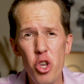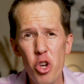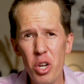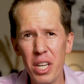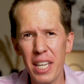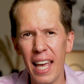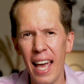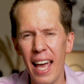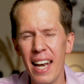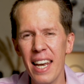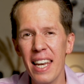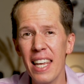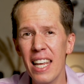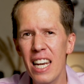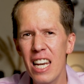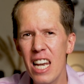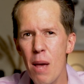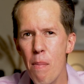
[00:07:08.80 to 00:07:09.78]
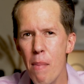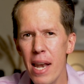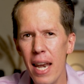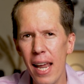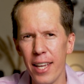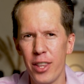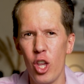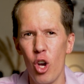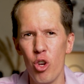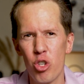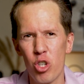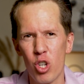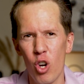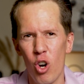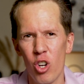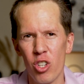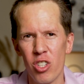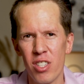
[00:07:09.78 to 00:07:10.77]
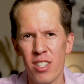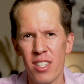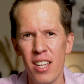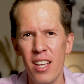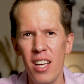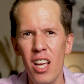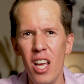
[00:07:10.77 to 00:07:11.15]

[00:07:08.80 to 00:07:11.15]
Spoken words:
you can eliminate those costs